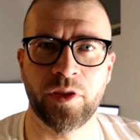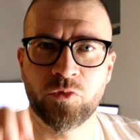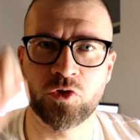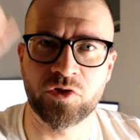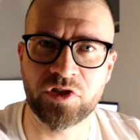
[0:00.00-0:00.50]
them
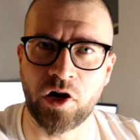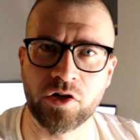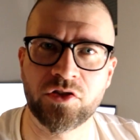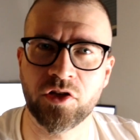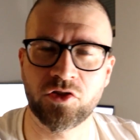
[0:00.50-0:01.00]
to
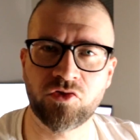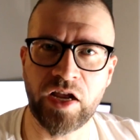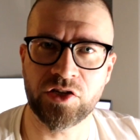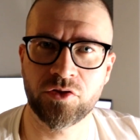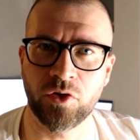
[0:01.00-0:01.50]
start
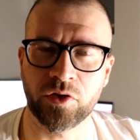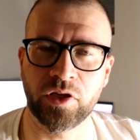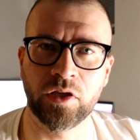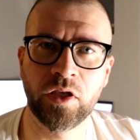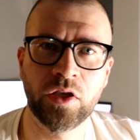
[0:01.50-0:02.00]
trash talking.